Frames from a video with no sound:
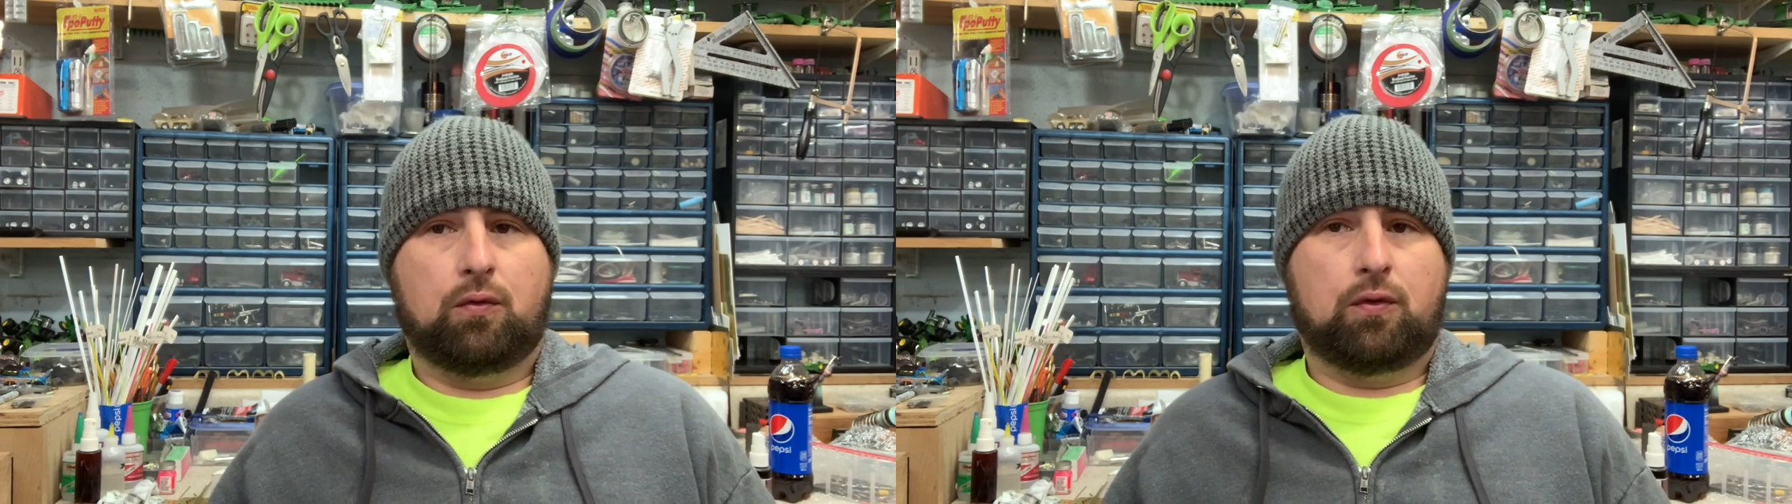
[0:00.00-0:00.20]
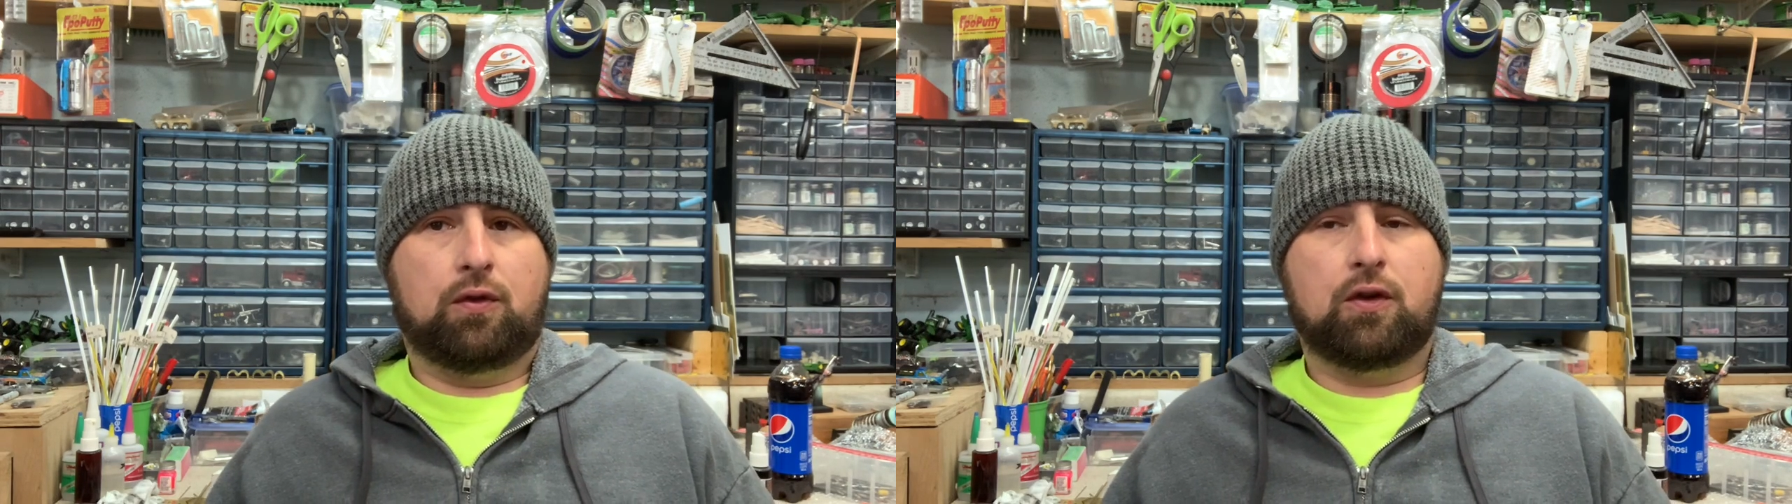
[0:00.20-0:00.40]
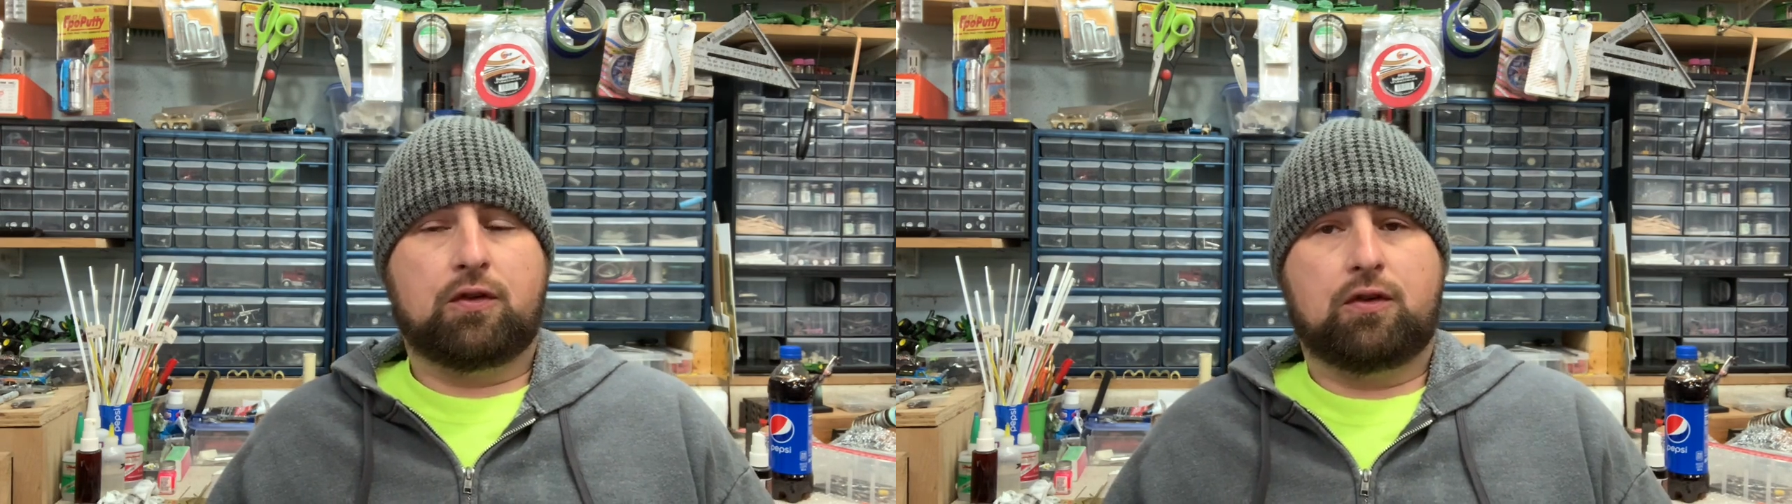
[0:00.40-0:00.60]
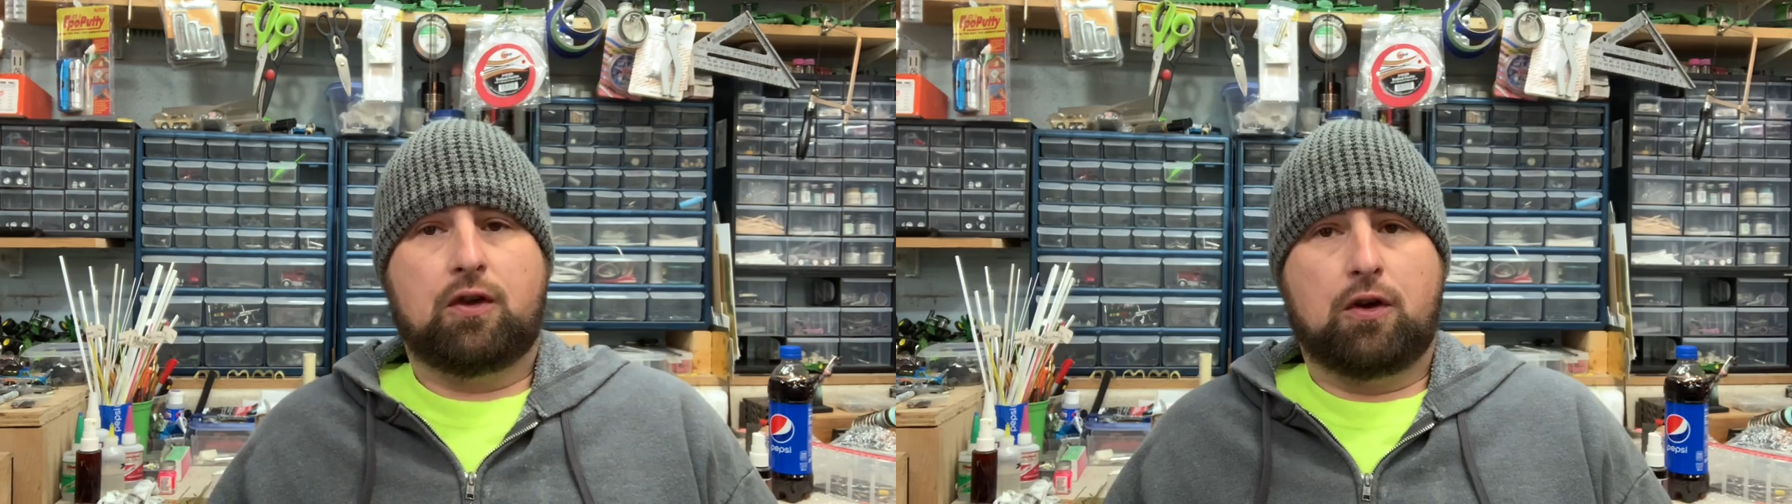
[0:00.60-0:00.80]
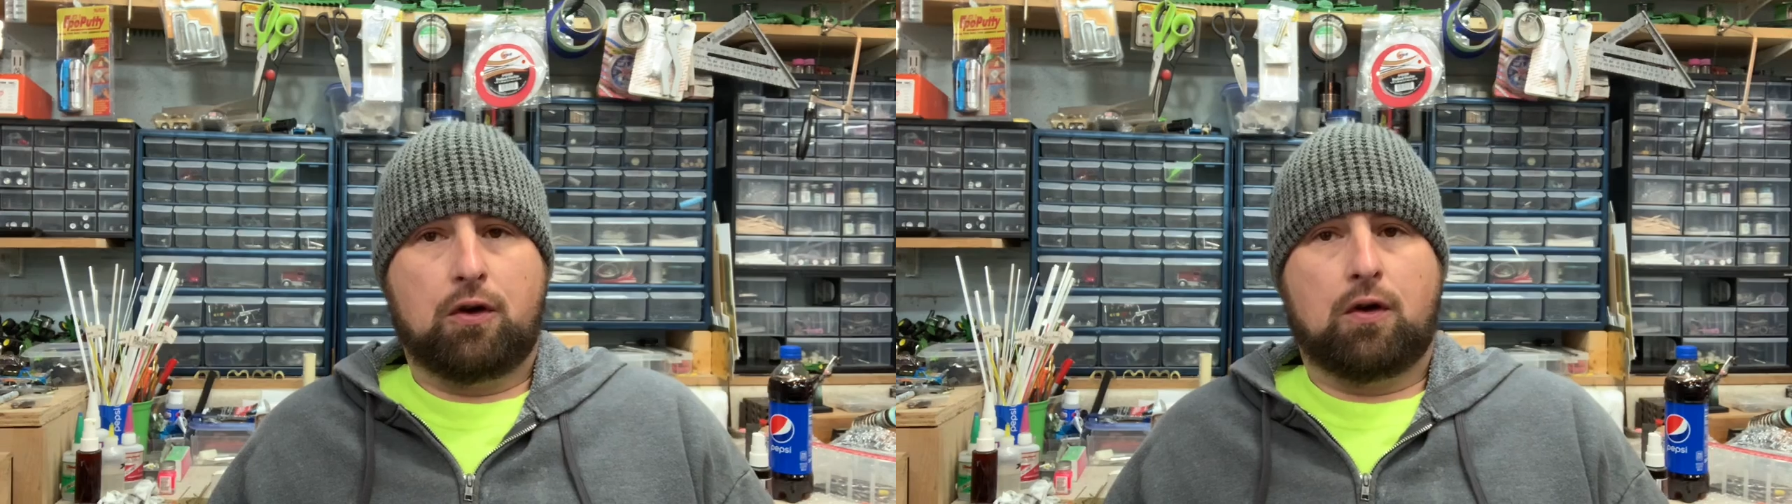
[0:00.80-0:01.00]
this
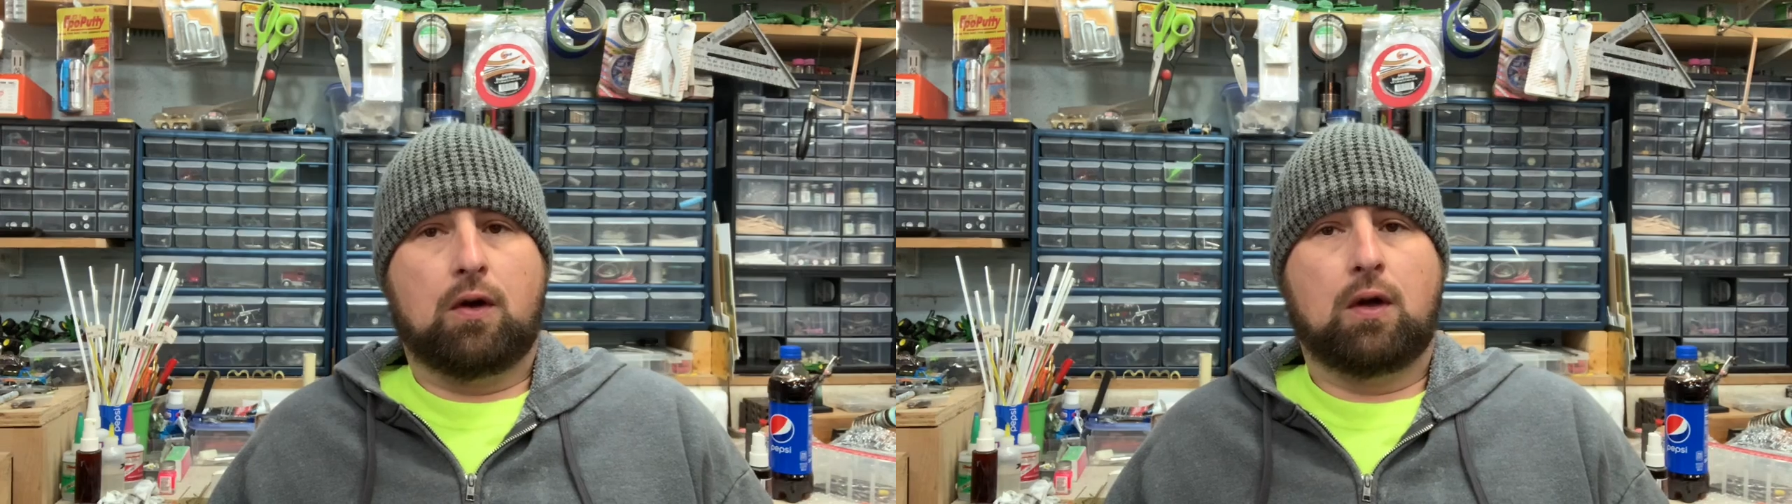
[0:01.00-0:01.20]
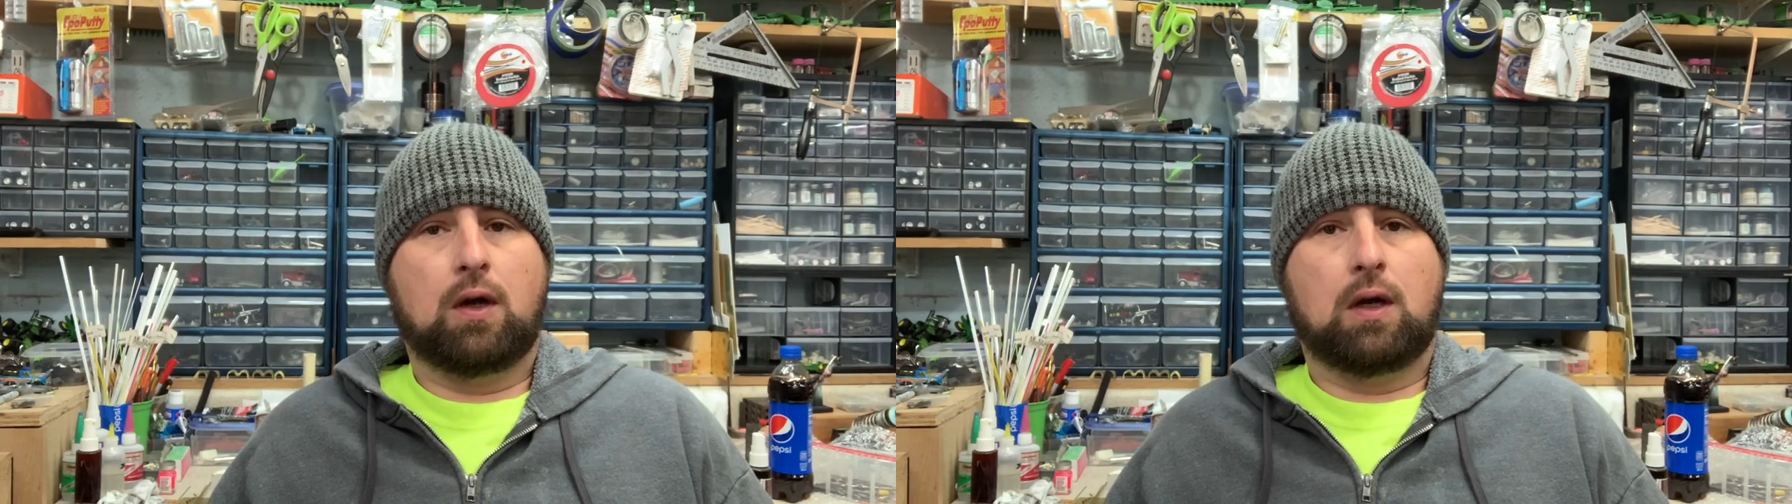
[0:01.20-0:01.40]
year